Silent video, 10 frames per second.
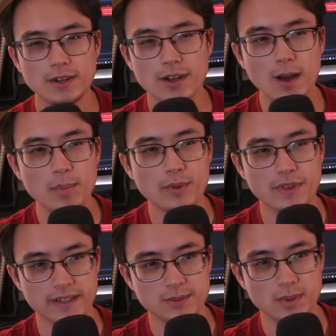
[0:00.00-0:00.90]
There are a couple
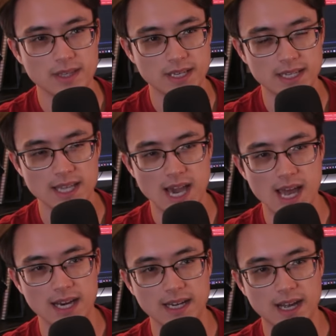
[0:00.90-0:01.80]
things with it
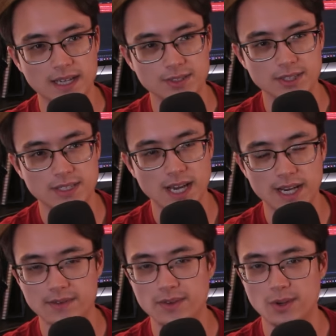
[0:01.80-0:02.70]
that just
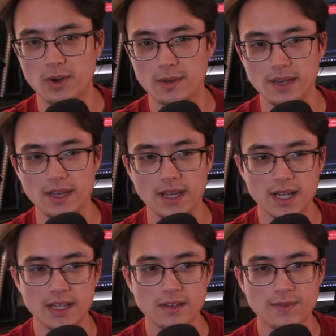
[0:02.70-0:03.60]
kind of annoy me.
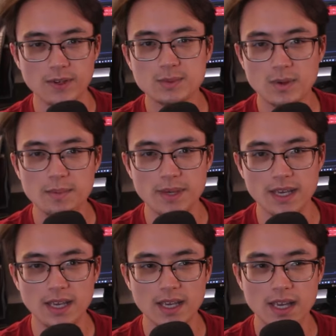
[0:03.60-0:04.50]
The first one
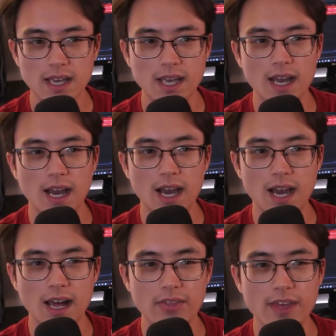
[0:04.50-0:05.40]
being
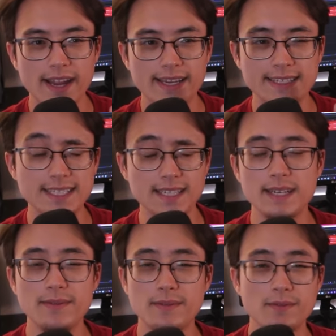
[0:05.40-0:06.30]
that it
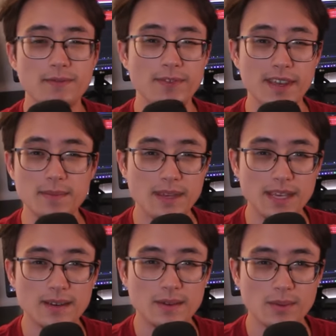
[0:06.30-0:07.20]
didn't even fit
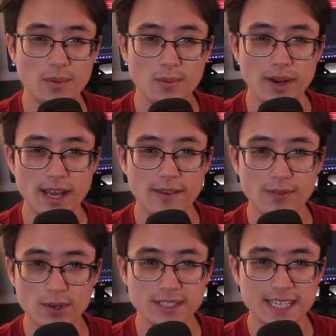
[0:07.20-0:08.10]
me when I
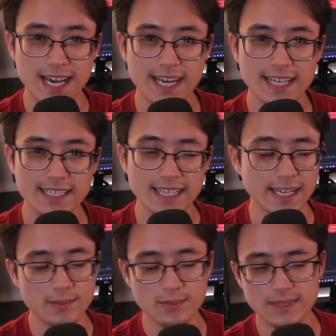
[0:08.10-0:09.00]
first got it. Like
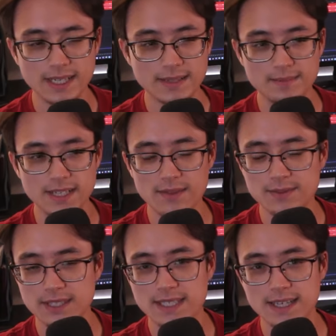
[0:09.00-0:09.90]
it
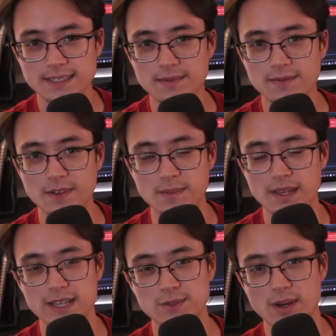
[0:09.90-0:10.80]
definitely doesn't fit
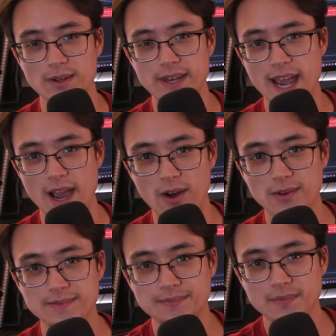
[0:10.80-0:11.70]
me as well now.
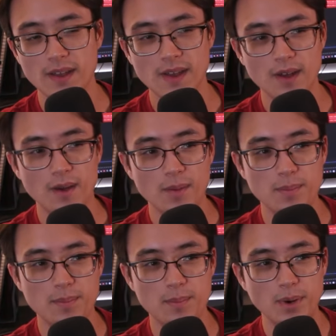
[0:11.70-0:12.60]

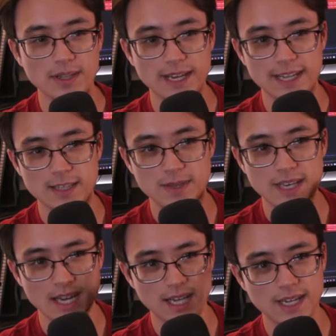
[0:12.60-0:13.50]
But like at the
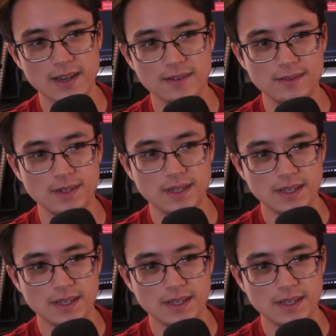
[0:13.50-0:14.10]
beginning of,